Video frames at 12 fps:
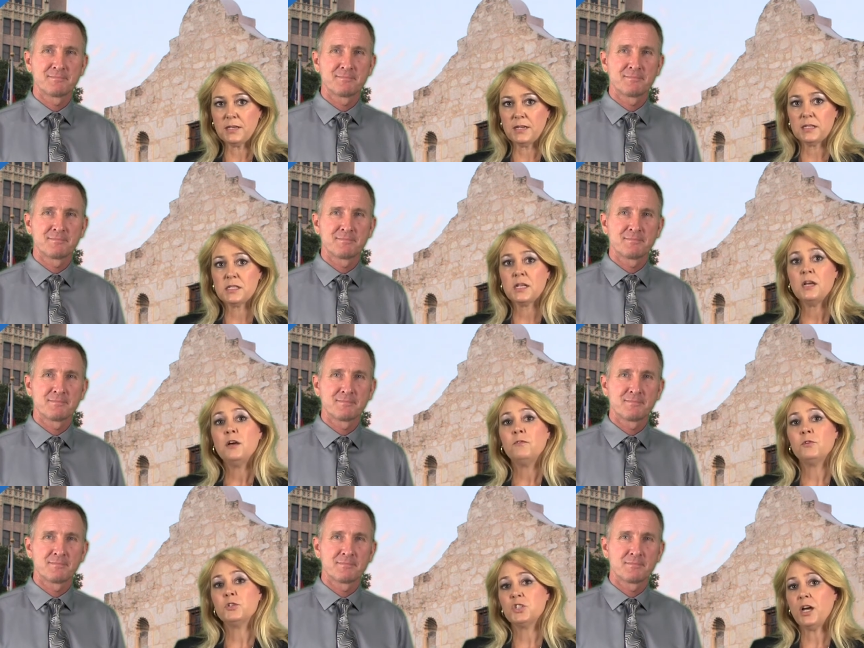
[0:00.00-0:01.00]
Speaker 1: list
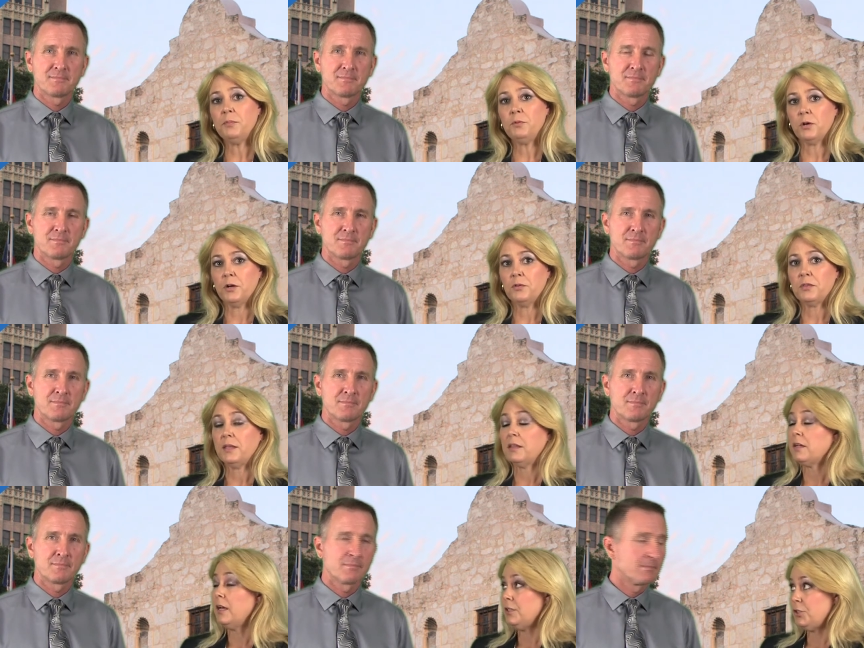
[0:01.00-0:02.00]
for job growth in the
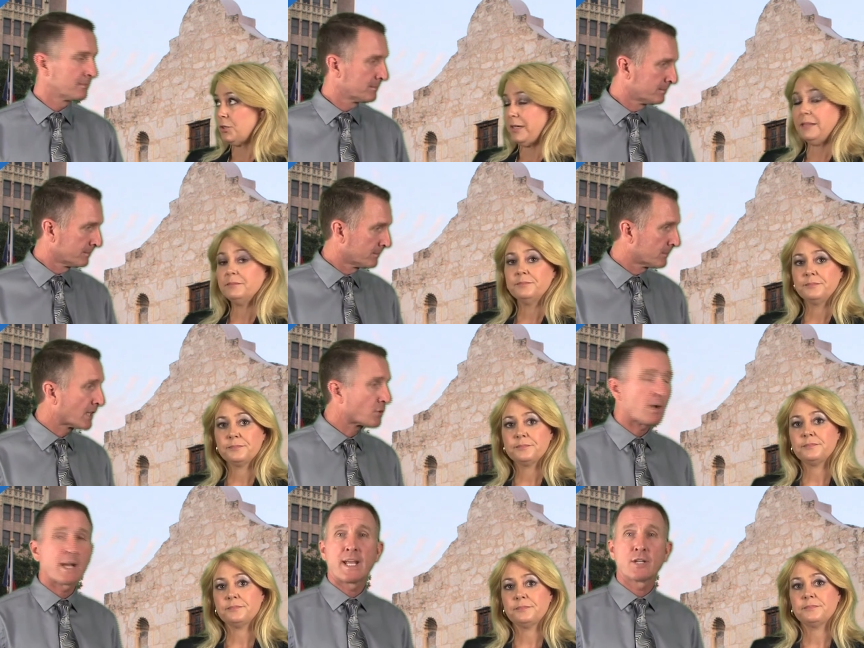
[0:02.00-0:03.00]
country.
Speaker 2: That's
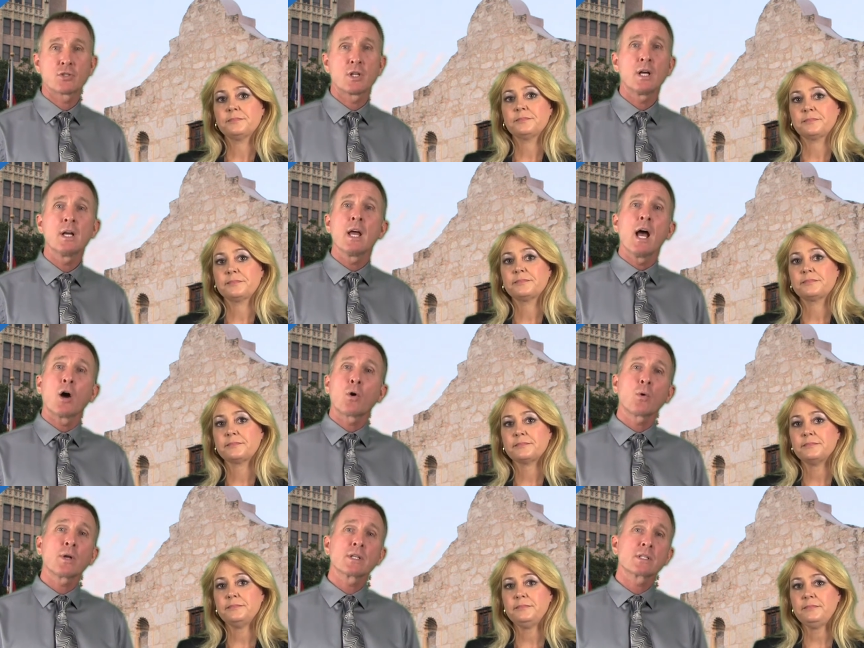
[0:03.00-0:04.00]
right, Angela.
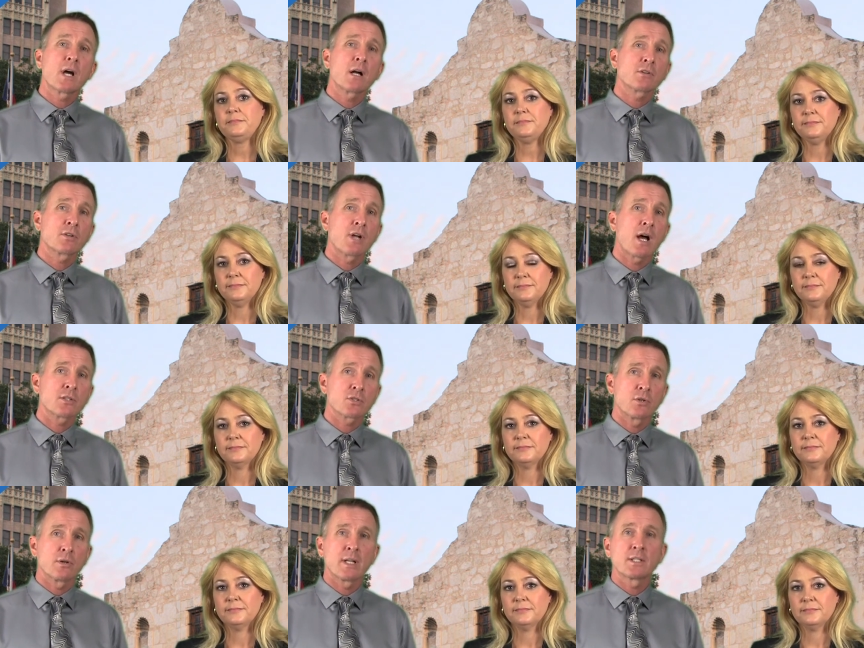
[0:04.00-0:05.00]
According to Dr.
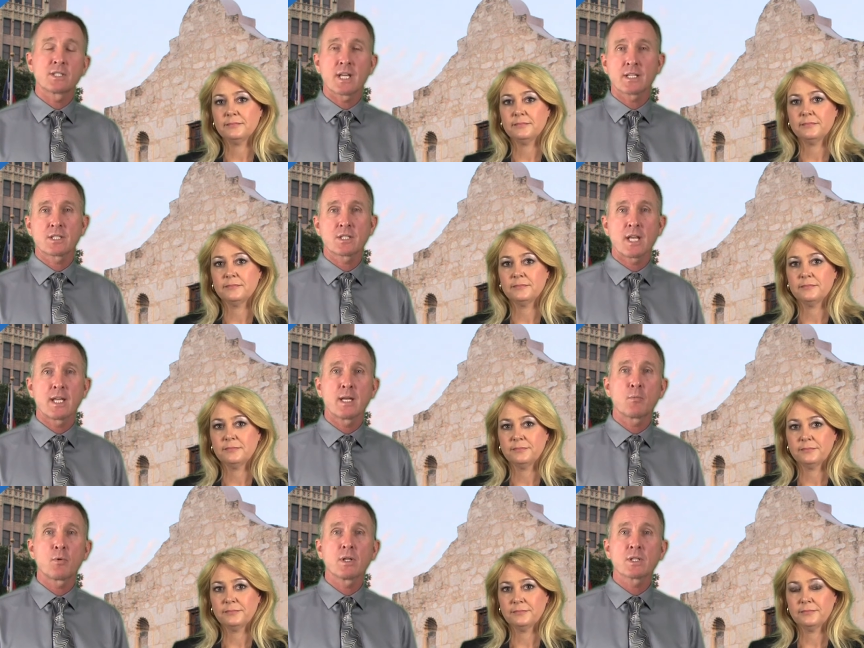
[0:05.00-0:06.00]
Dotzour at the Texas
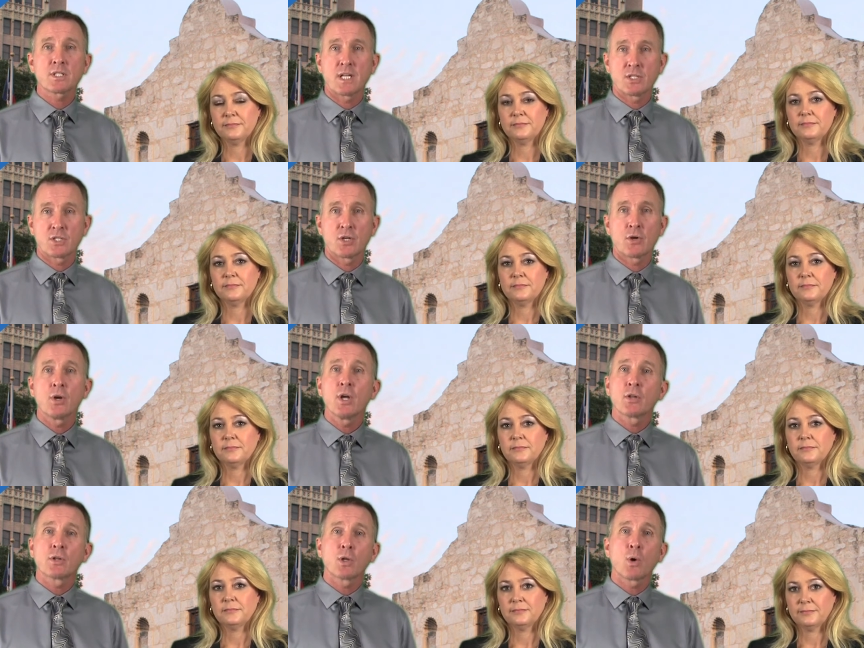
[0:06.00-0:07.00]
A&M Real Estate Center,
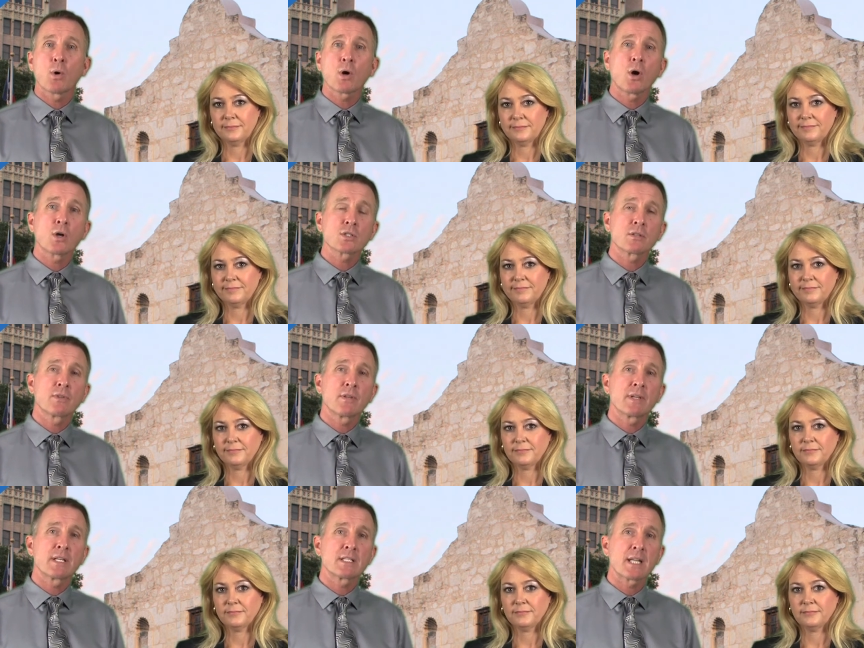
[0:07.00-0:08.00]
the lower cost of living in